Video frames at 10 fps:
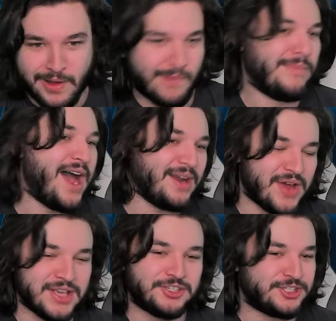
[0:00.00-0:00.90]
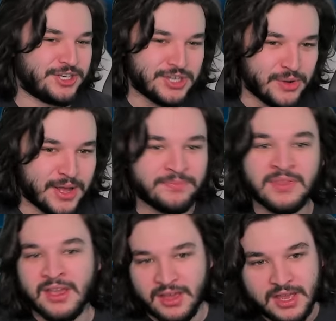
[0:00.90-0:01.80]
My advice is to do it.
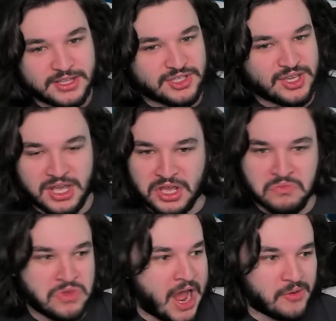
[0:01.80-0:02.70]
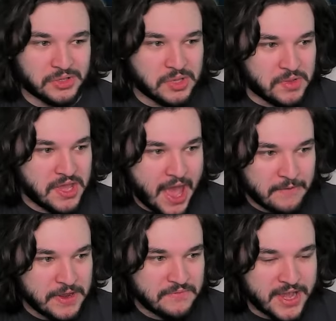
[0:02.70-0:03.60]
It's going to not really be a
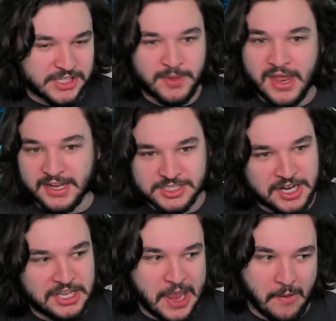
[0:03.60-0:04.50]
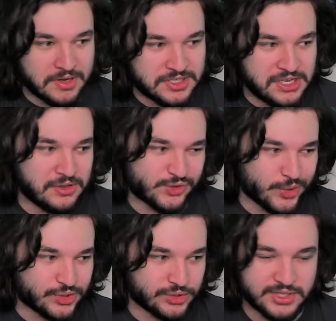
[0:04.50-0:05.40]
heavy investment, and it's going to guarantee those
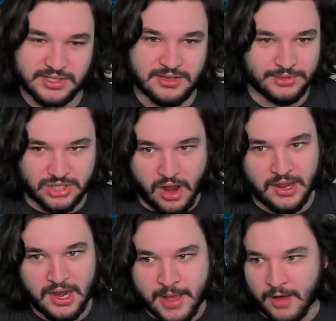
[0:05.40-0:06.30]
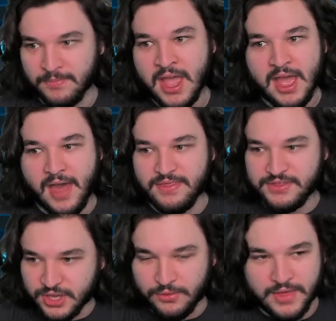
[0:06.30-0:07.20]
resources as I was talking about. And
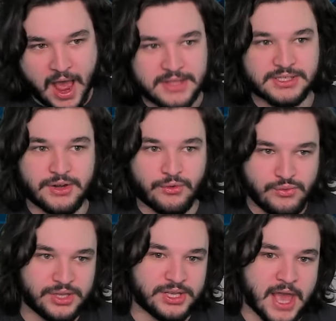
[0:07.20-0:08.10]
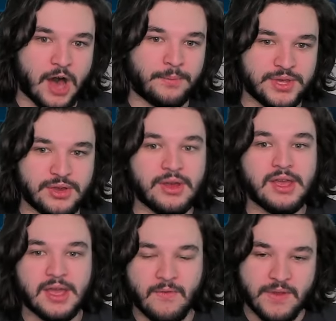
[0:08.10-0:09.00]
so that's going to really help you
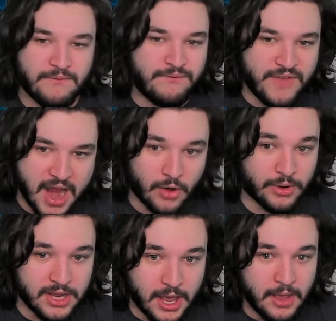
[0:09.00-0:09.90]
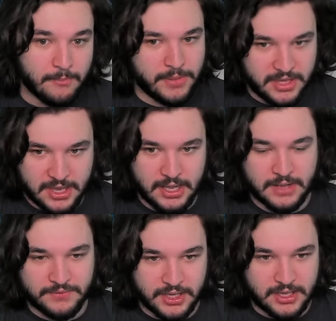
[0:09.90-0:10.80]
in the very beginning
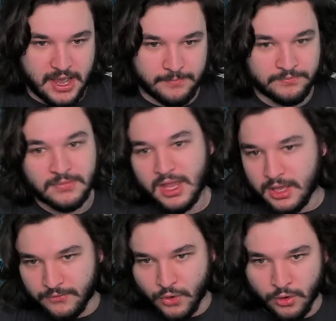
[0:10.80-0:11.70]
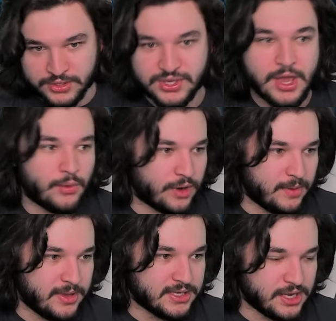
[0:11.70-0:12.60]
of the game. Of course, we're going
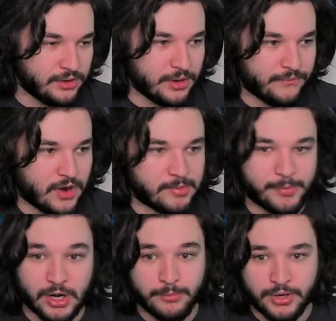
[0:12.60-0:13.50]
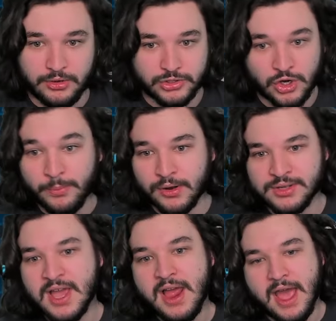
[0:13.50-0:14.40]
to be continuing to farm up our Imperial
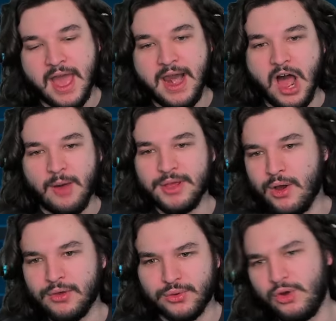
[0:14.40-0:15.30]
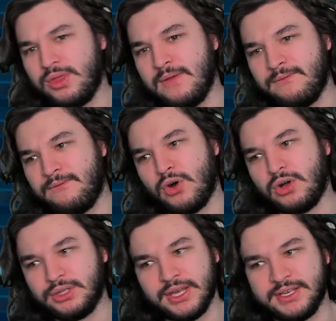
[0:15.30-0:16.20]
Troopers, and I'll be going through the
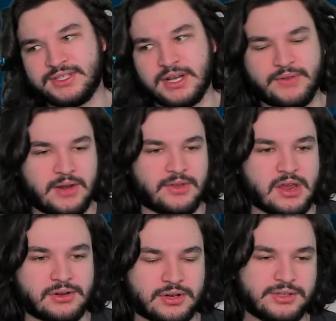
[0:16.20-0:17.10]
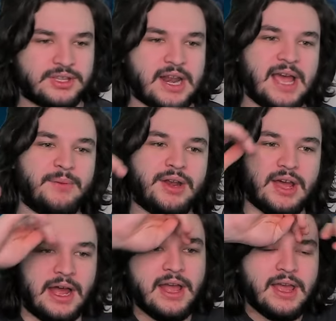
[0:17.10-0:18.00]
full list of kind of characters that I would
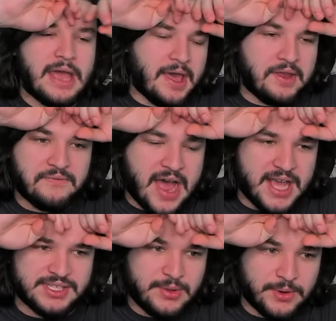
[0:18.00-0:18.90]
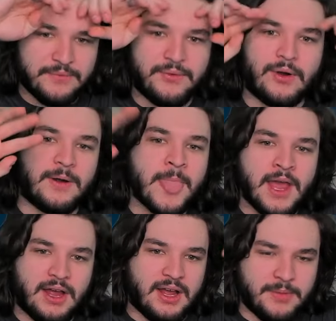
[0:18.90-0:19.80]
uh, advise going for
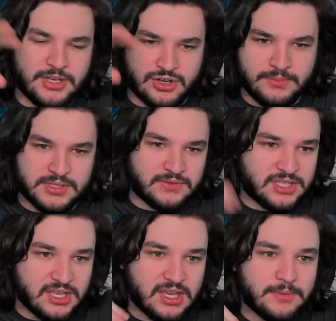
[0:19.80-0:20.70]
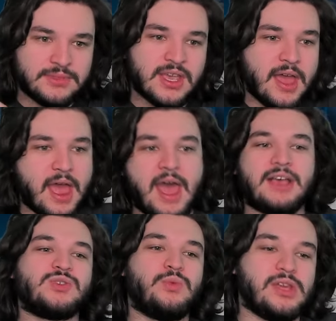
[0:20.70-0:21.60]
um, in terms of teams
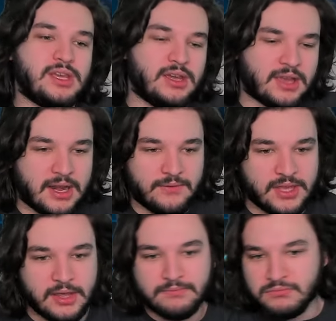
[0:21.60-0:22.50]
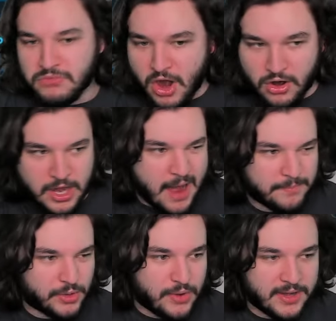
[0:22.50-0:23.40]
as we kind of get our
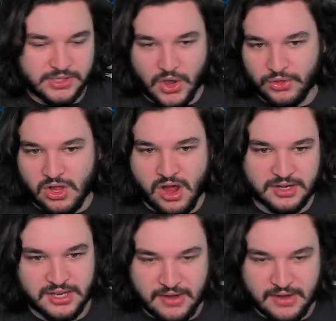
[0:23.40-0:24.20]
Captain Rex unlocked and